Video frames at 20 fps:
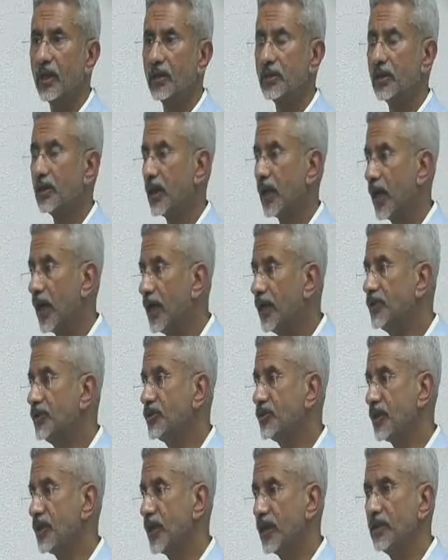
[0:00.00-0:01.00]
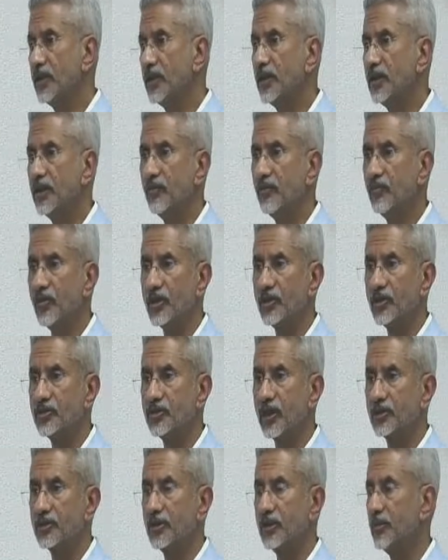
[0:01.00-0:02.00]
that high standard
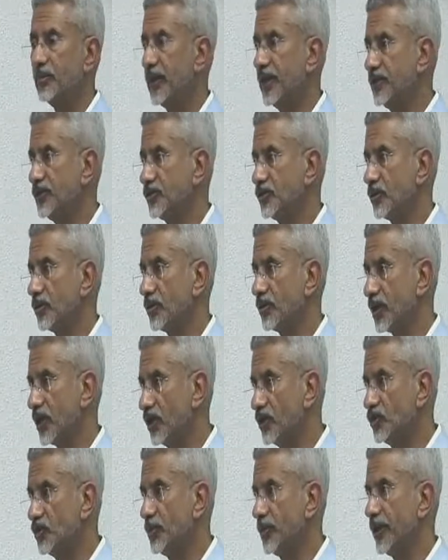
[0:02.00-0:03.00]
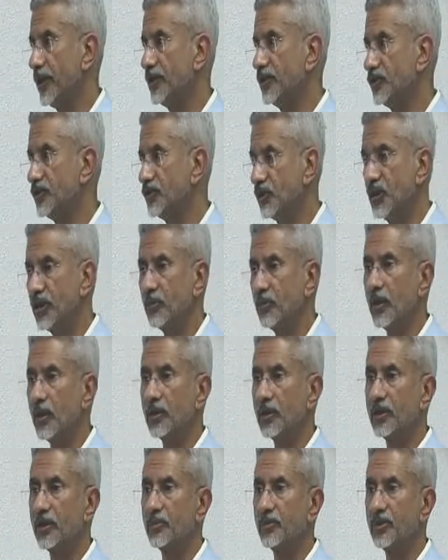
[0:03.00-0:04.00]
infrastructure based on transparency and
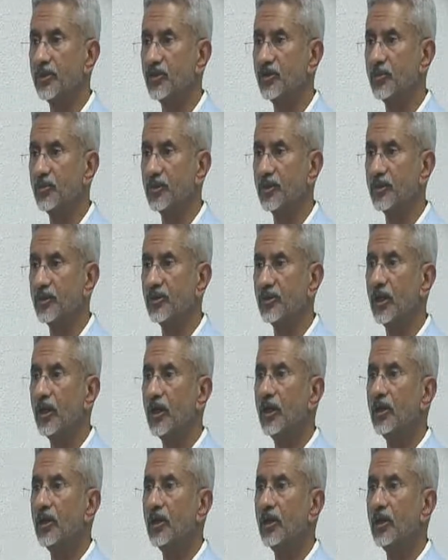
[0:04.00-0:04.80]
market principles